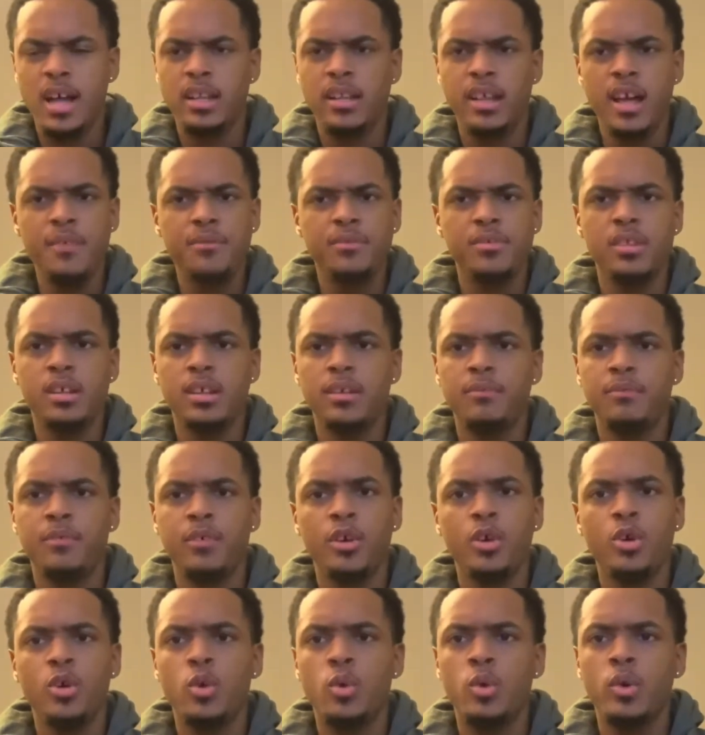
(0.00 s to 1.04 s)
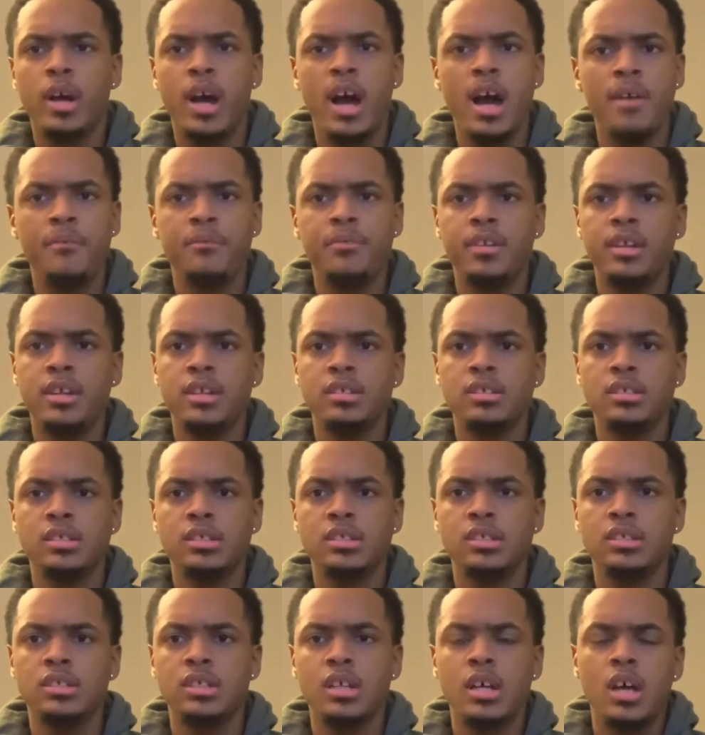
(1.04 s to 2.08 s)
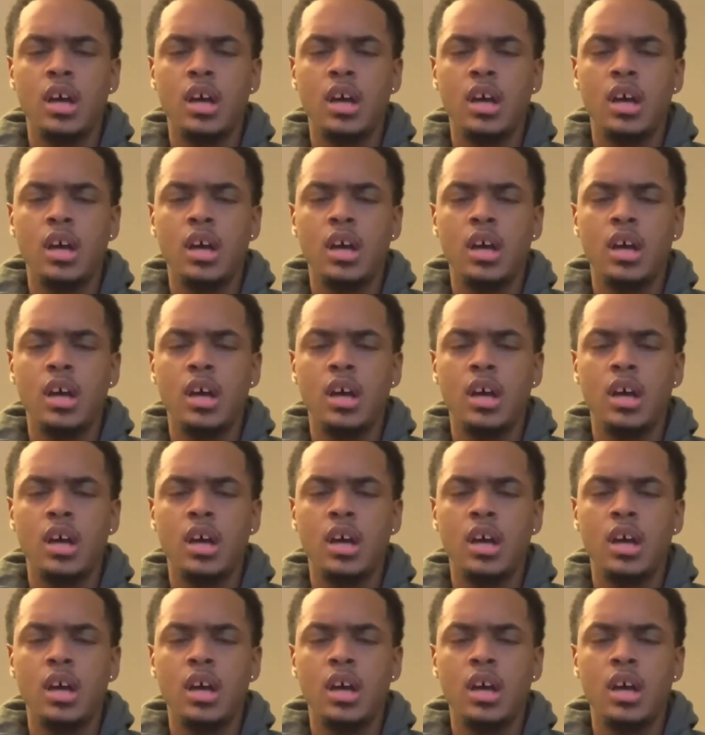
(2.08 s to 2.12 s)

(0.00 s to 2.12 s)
definitely feel confidence is